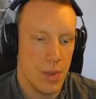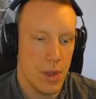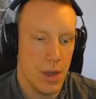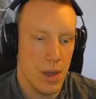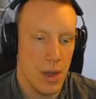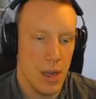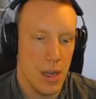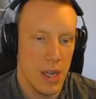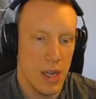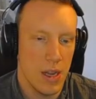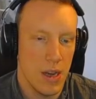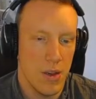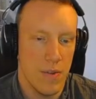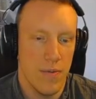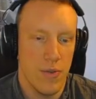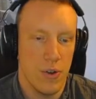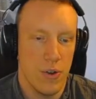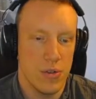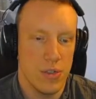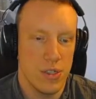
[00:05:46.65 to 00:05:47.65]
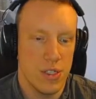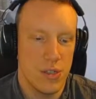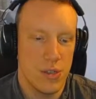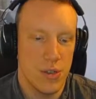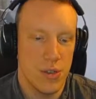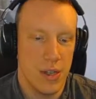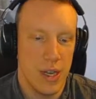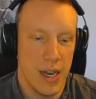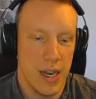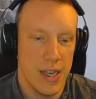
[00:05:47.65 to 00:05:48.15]
uh, it evolves
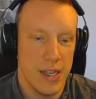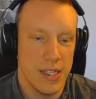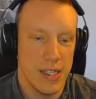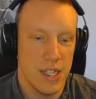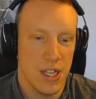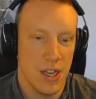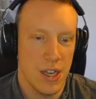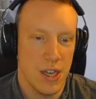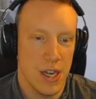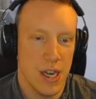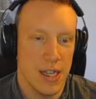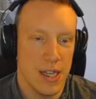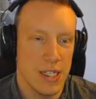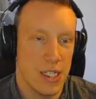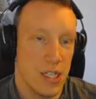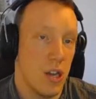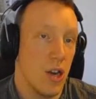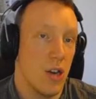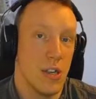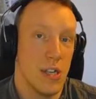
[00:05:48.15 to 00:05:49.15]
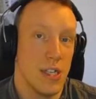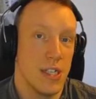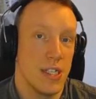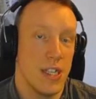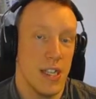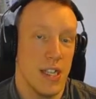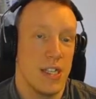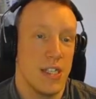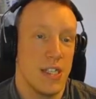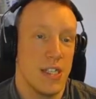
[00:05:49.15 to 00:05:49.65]
to Glaceon as long as
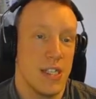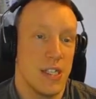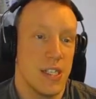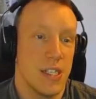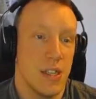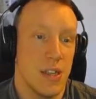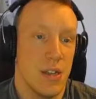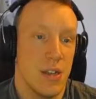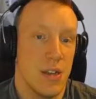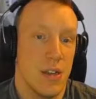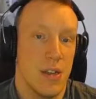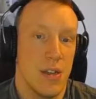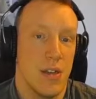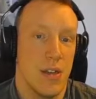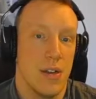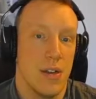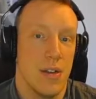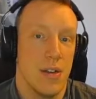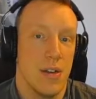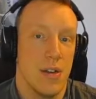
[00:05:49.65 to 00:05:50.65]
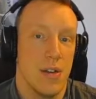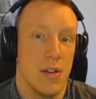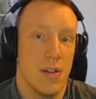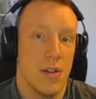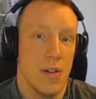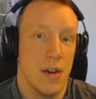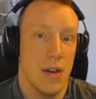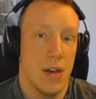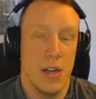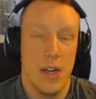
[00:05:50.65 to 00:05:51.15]
it's uh,
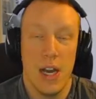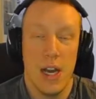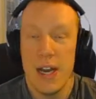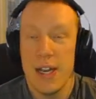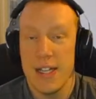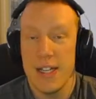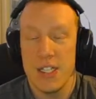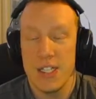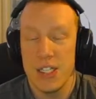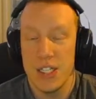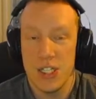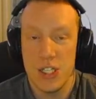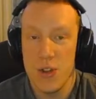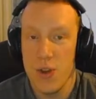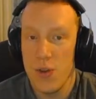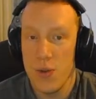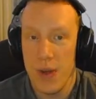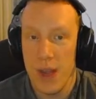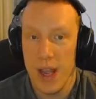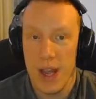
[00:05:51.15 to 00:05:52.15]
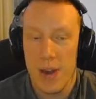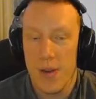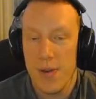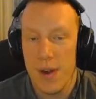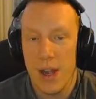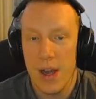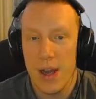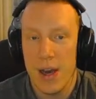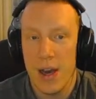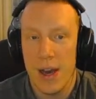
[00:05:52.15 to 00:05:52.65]
an icy, snowy
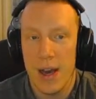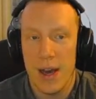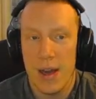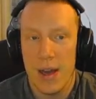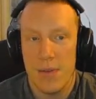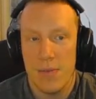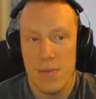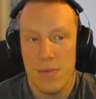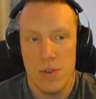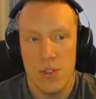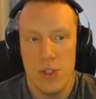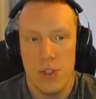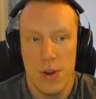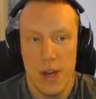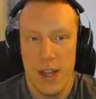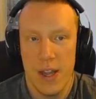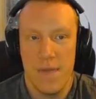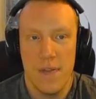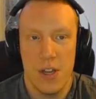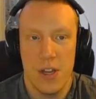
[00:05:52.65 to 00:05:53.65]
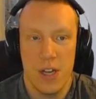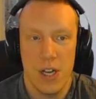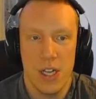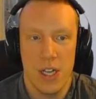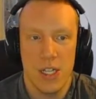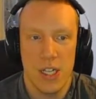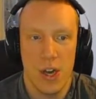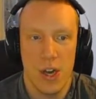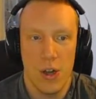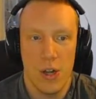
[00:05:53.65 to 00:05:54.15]
area, and to Leafeon
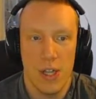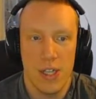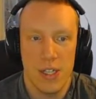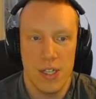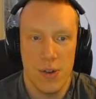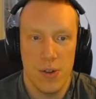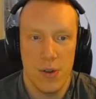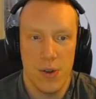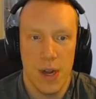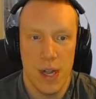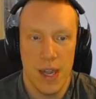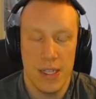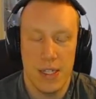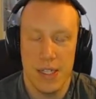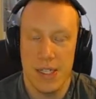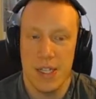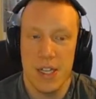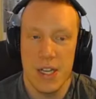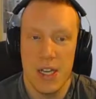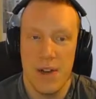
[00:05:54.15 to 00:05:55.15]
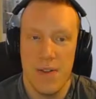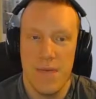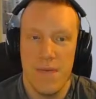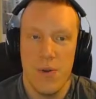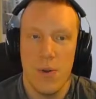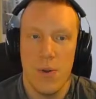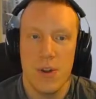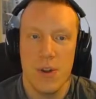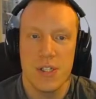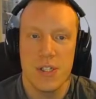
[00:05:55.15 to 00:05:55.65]
as long as you're inside a
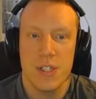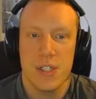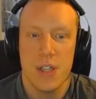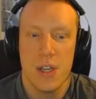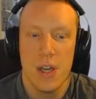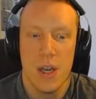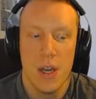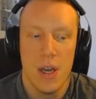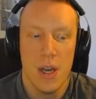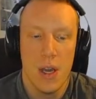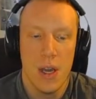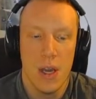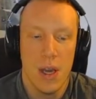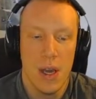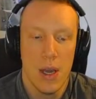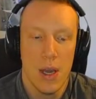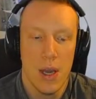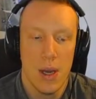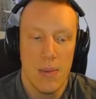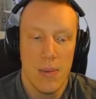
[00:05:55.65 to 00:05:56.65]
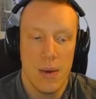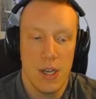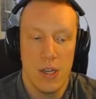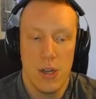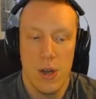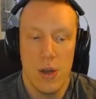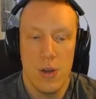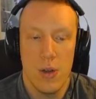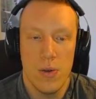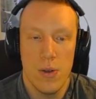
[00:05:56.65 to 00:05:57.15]
forest. But
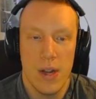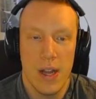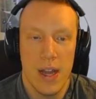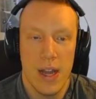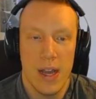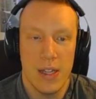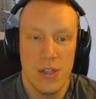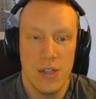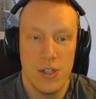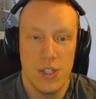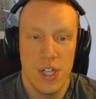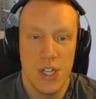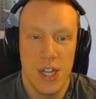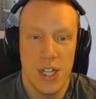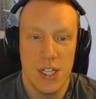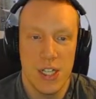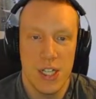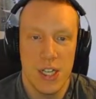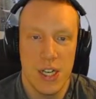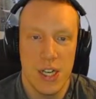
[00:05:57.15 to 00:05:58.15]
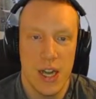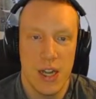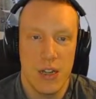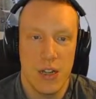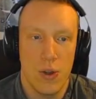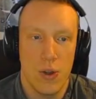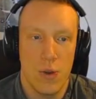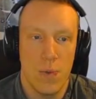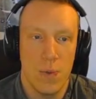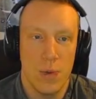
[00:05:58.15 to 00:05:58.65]
no, they had to change it and
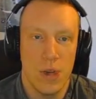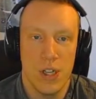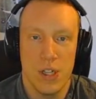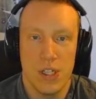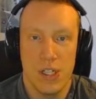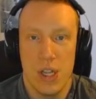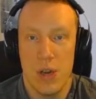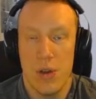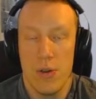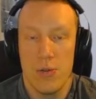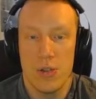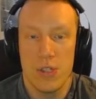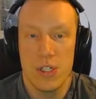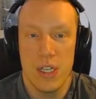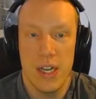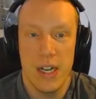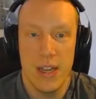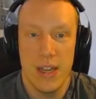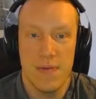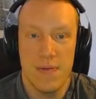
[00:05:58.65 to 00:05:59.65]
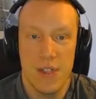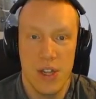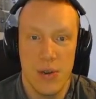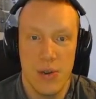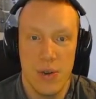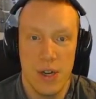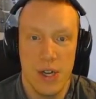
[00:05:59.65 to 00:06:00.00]
go with the stones, Leaf Stone